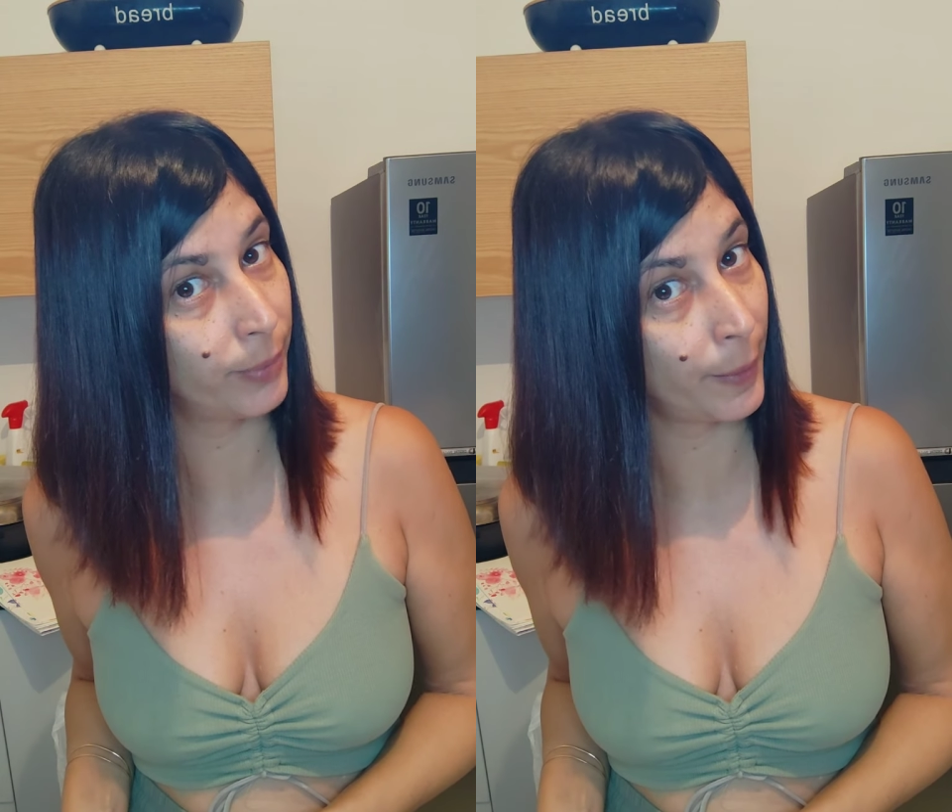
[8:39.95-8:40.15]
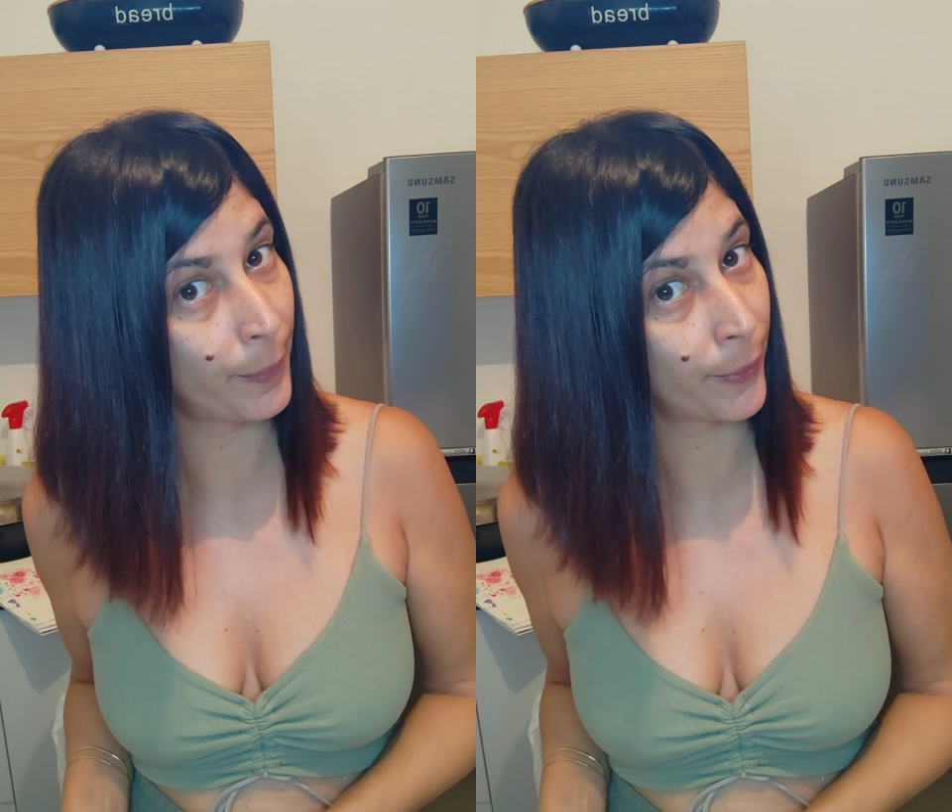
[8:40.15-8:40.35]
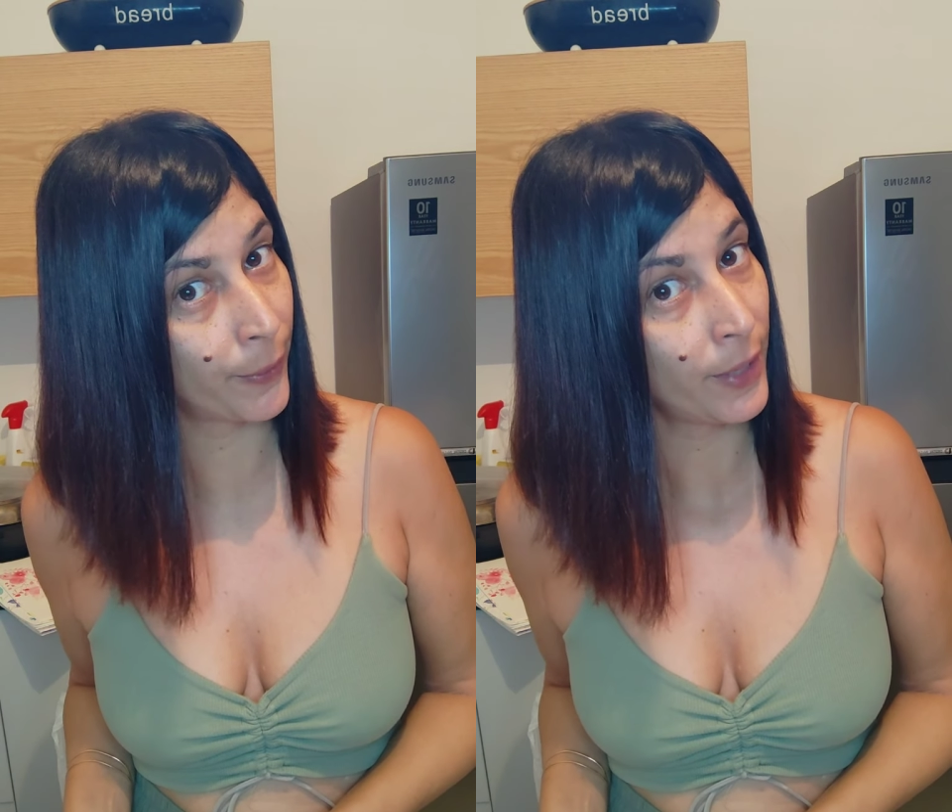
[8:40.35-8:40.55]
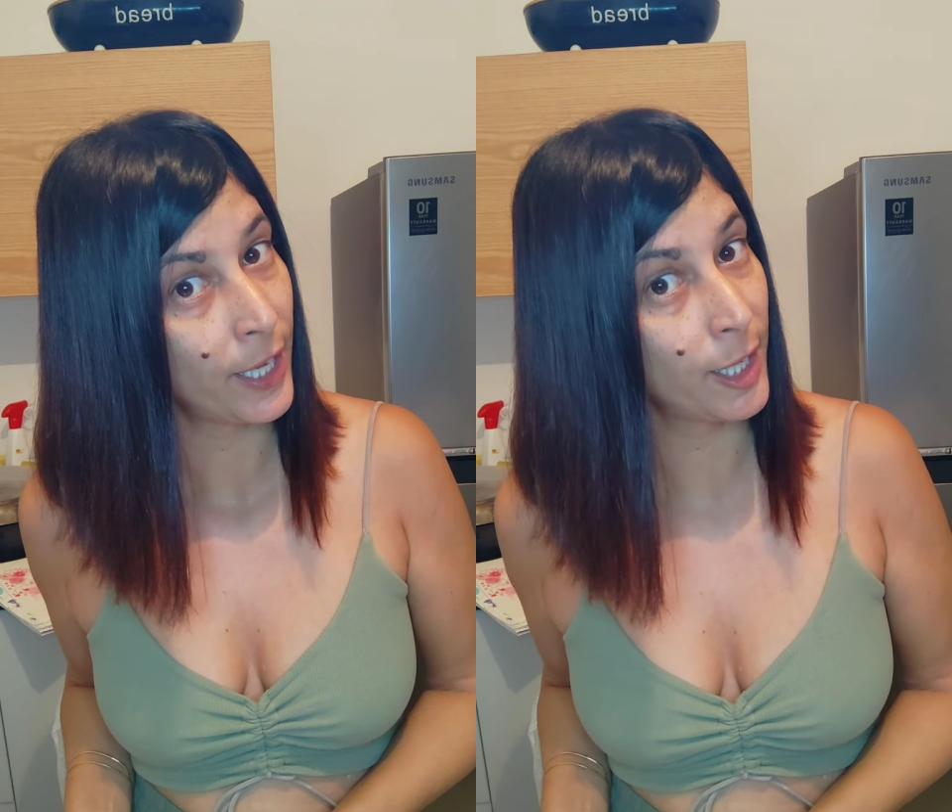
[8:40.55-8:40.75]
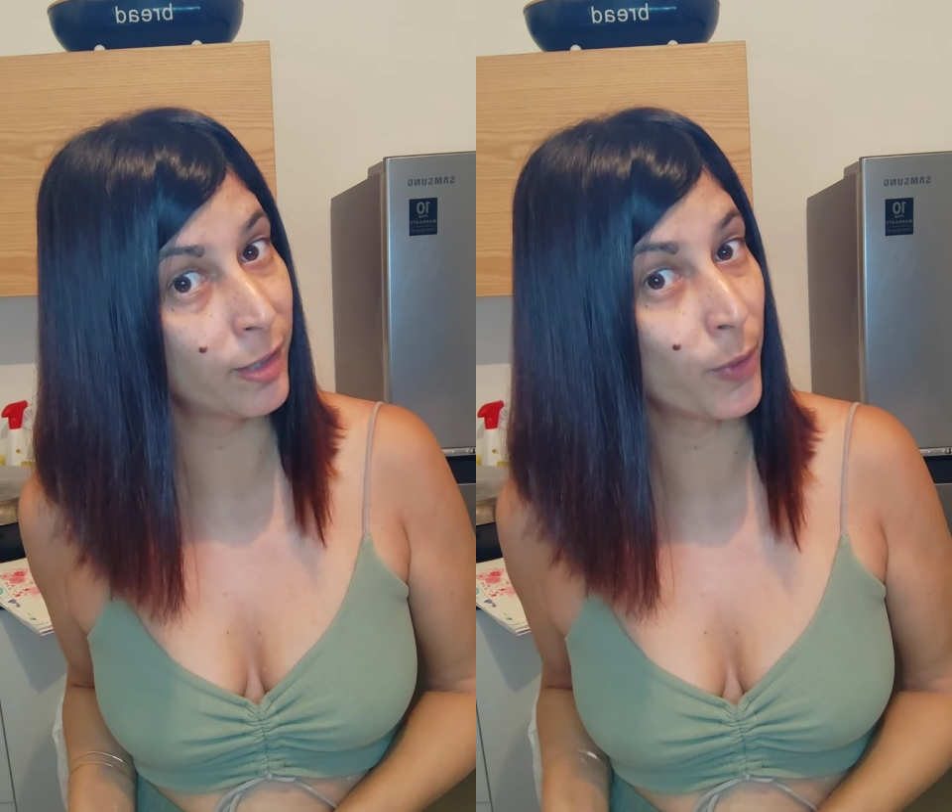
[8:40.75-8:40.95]
paper
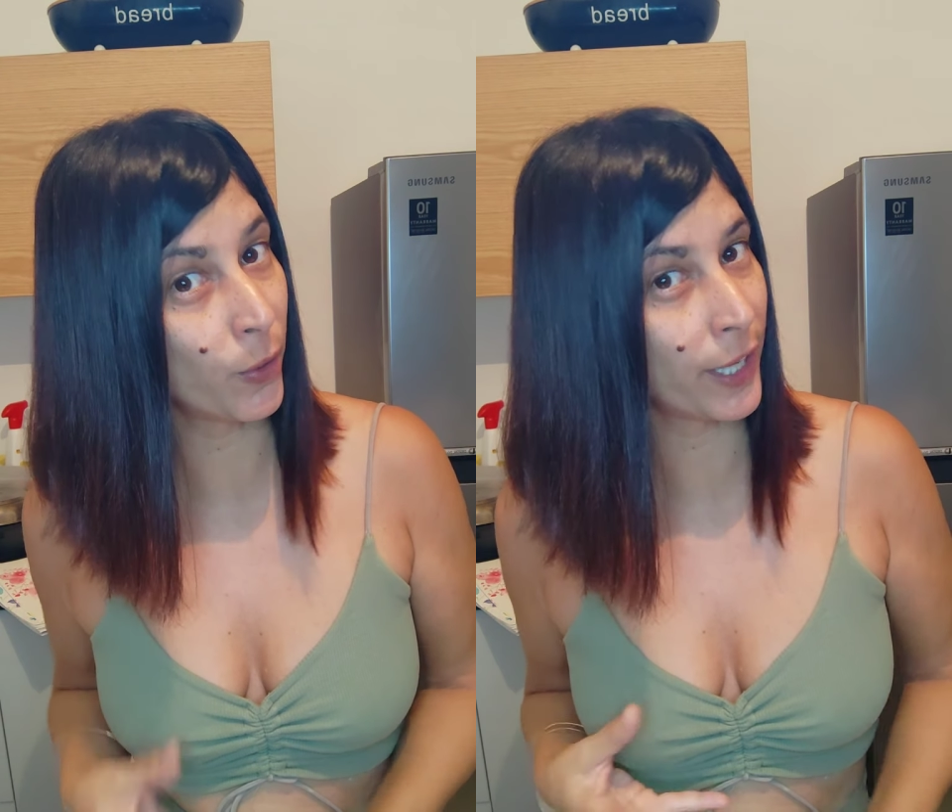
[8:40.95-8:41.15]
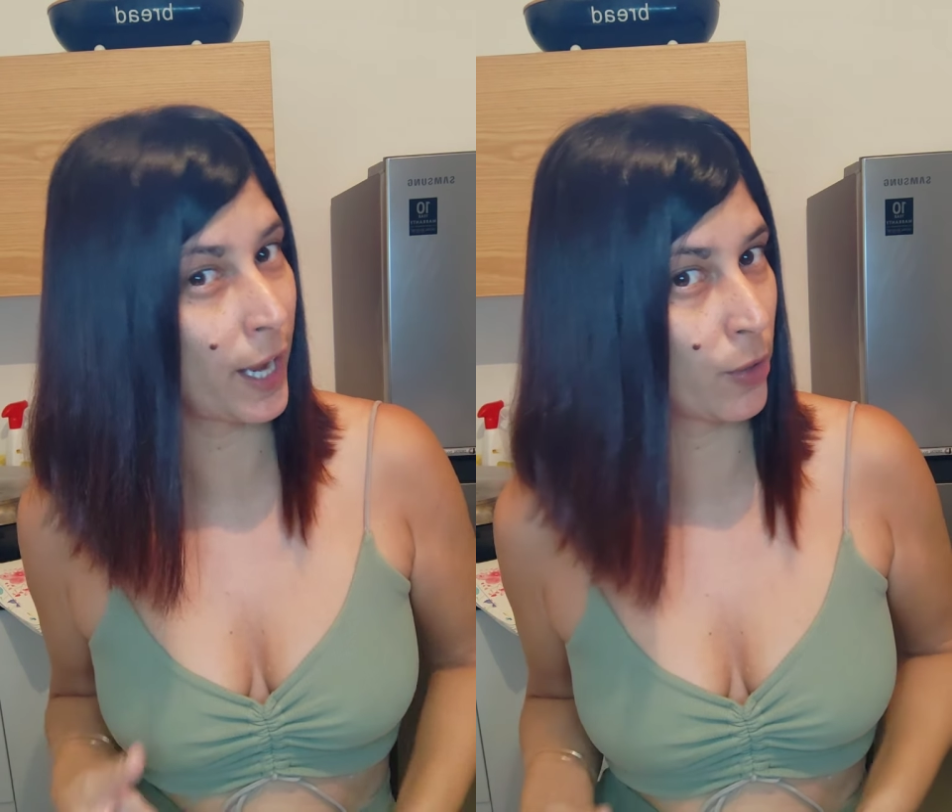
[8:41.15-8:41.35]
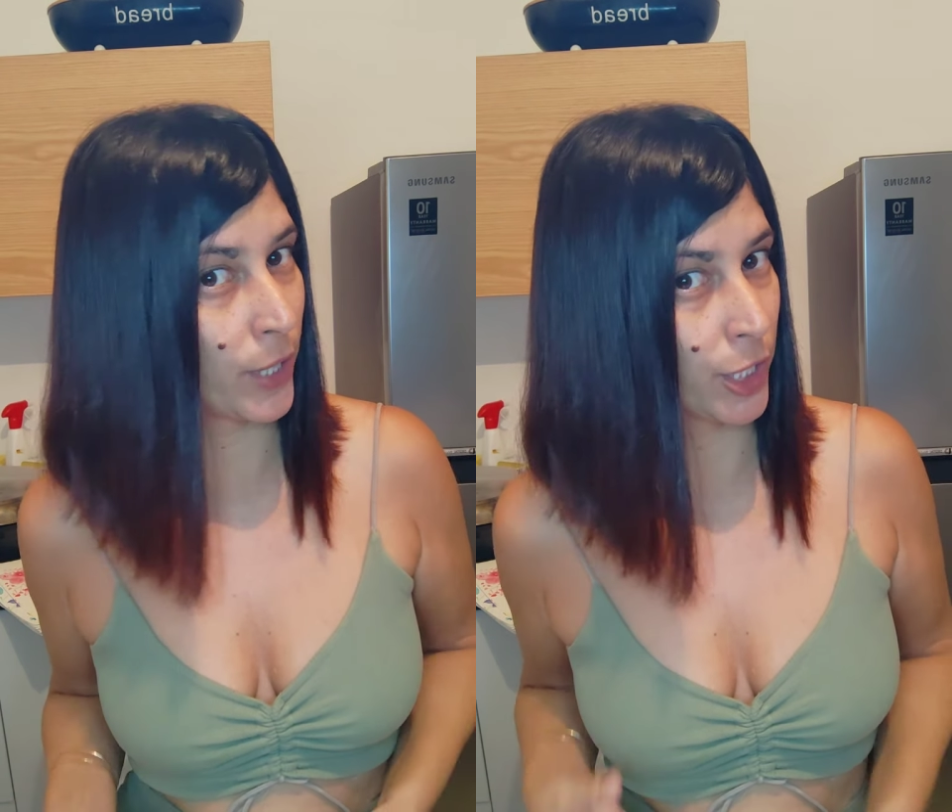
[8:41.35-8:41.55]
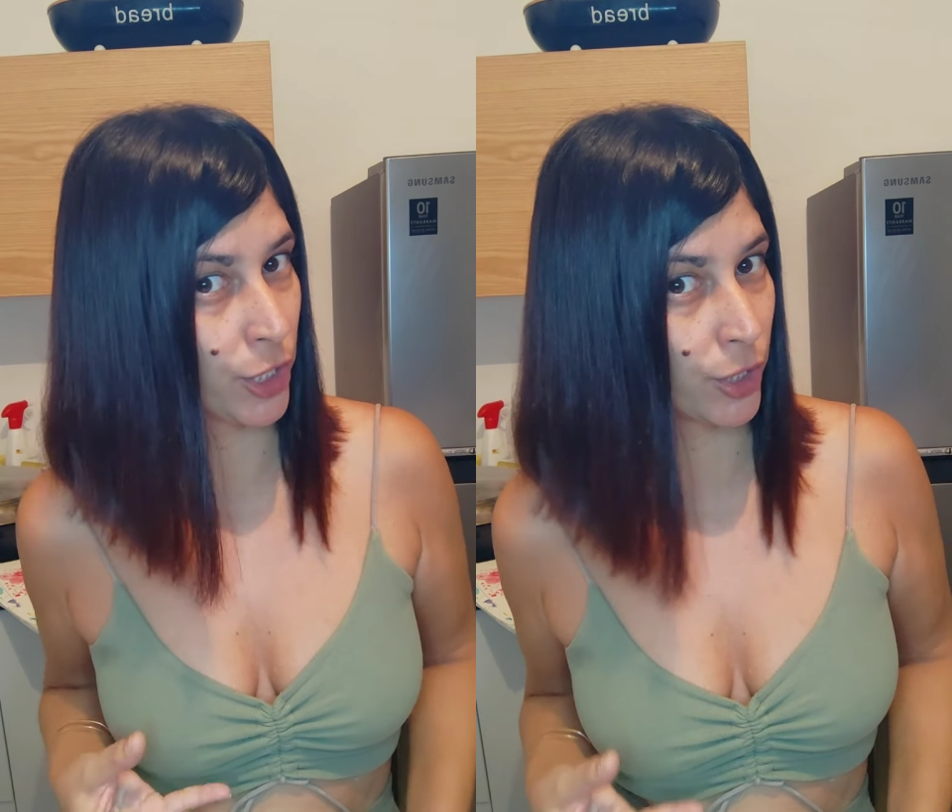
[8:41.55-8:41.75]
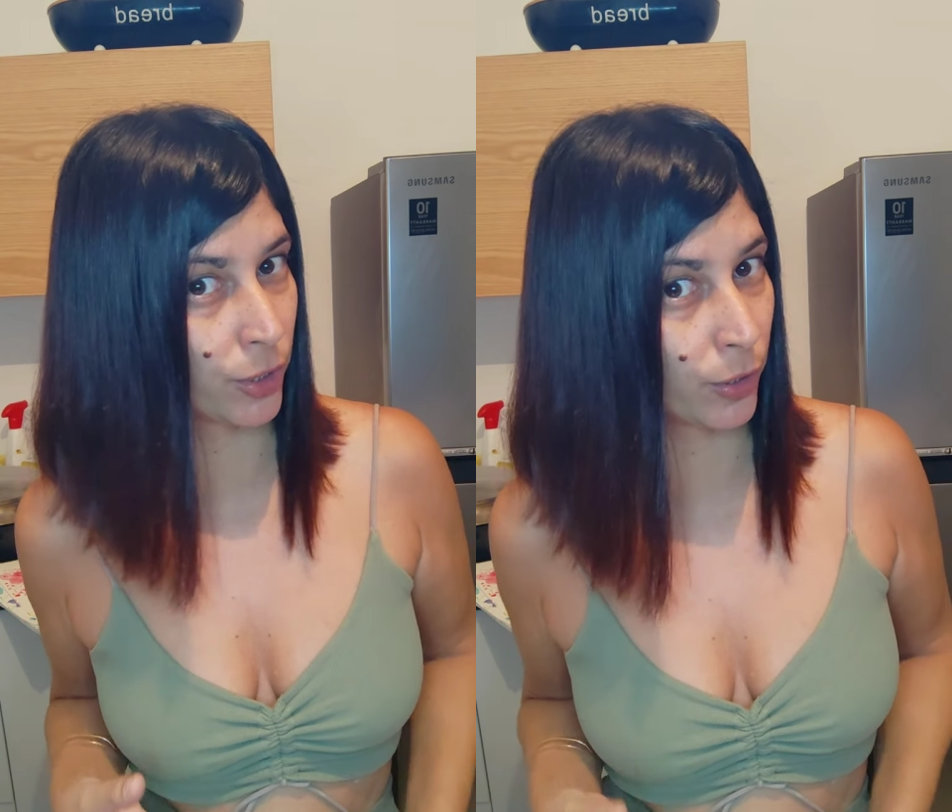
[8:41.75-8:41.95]
is more
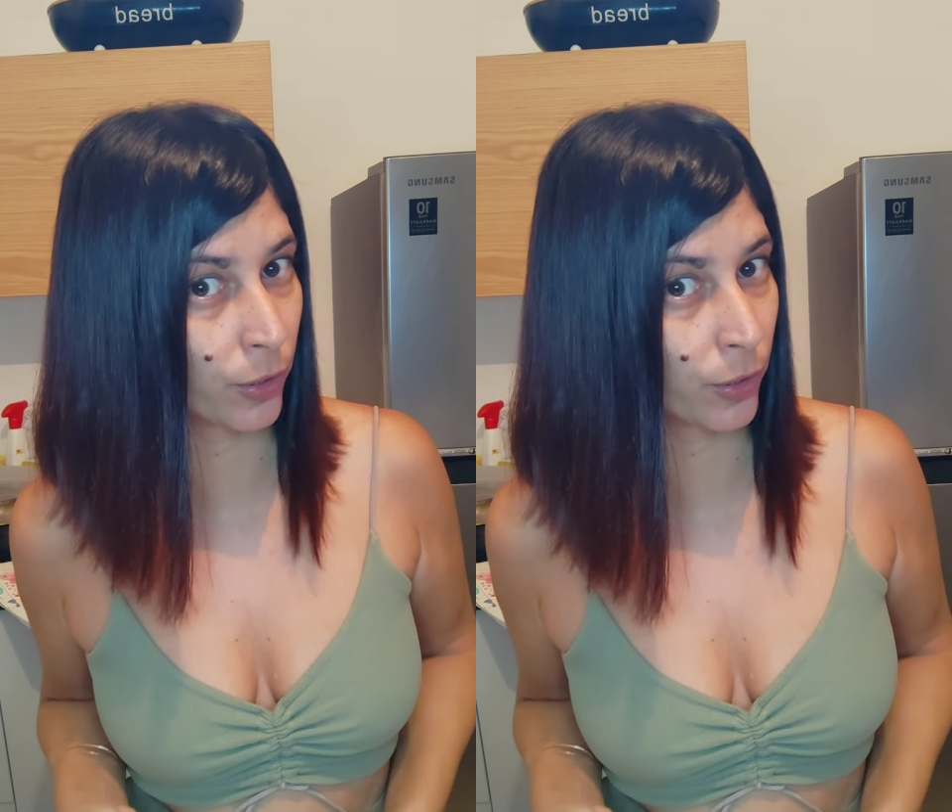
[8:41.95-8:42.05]
yellowish.